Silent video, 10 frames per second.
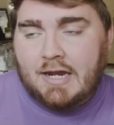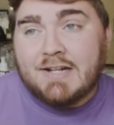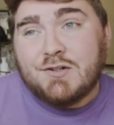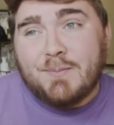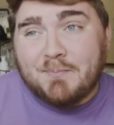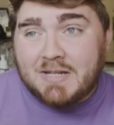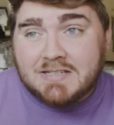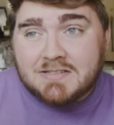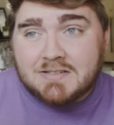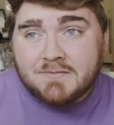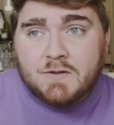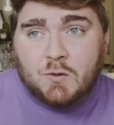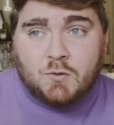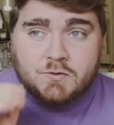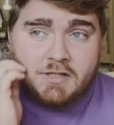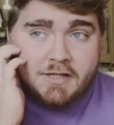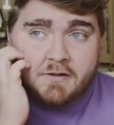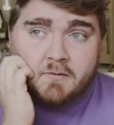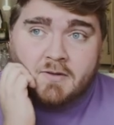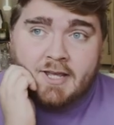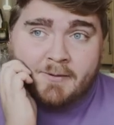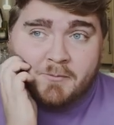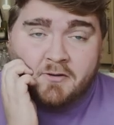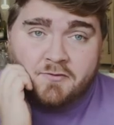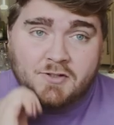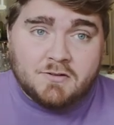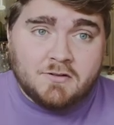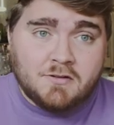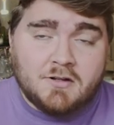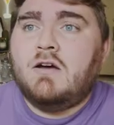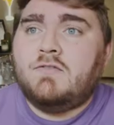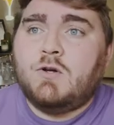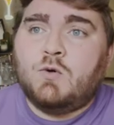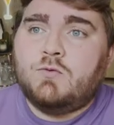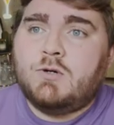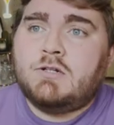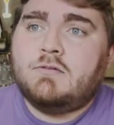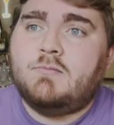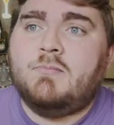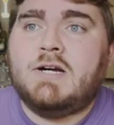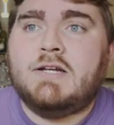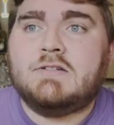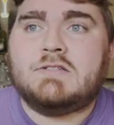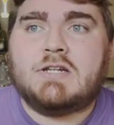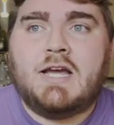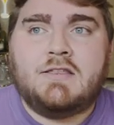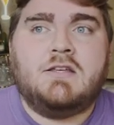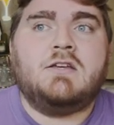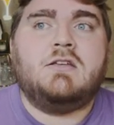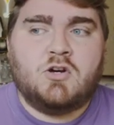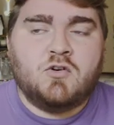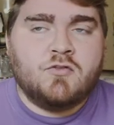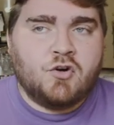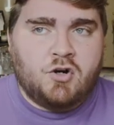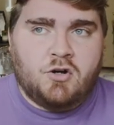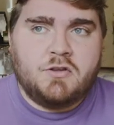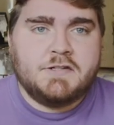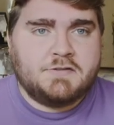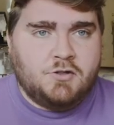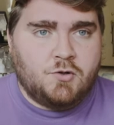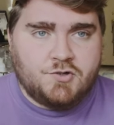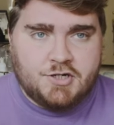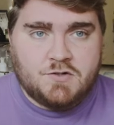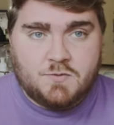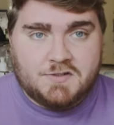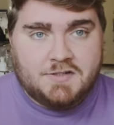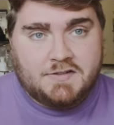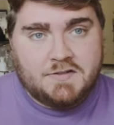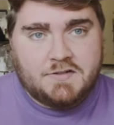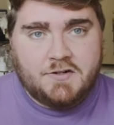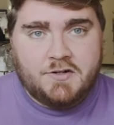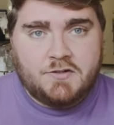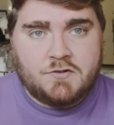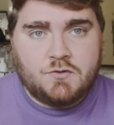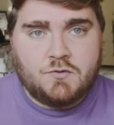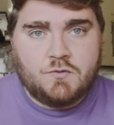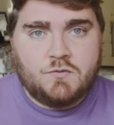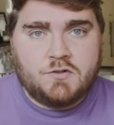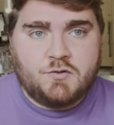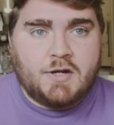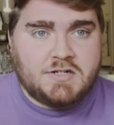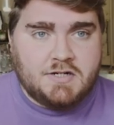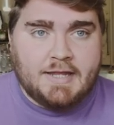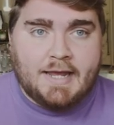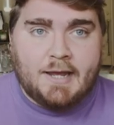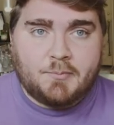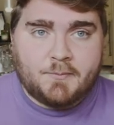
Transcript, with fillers: I do miss the old like camera feel of the old one, but I think overall this logo change was necessary to the direction of the app.